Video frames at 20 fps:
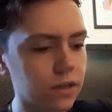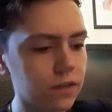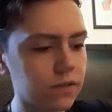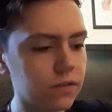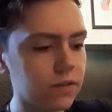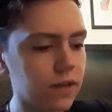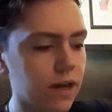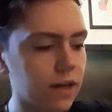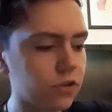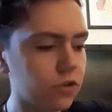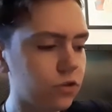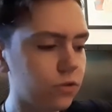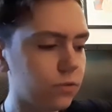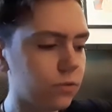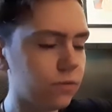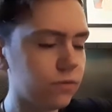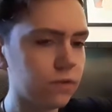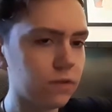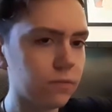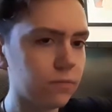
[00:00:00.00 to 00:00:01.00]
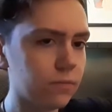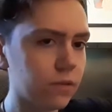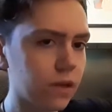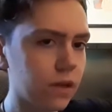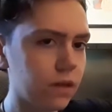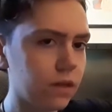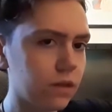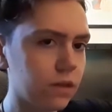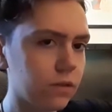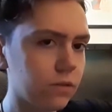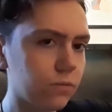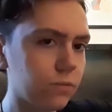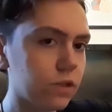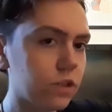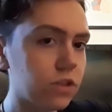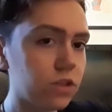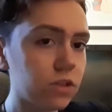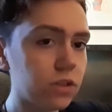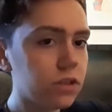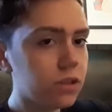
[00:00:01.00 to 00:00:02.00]
a statue of something,
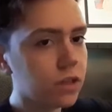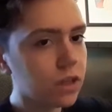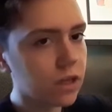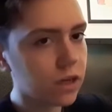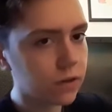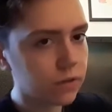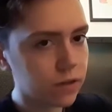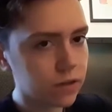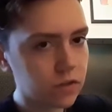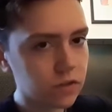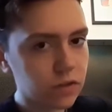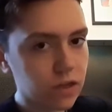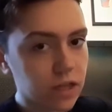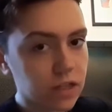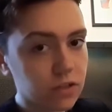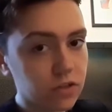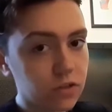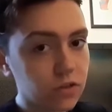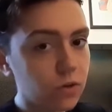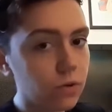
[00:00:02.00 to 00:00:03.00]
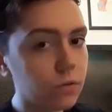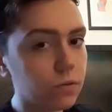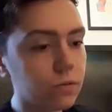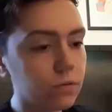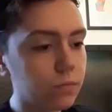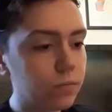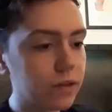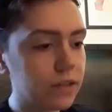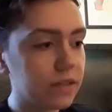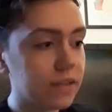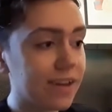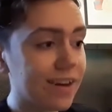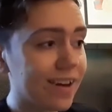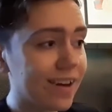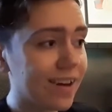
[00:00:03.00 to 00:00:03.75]
which, you know, it's it's cool, but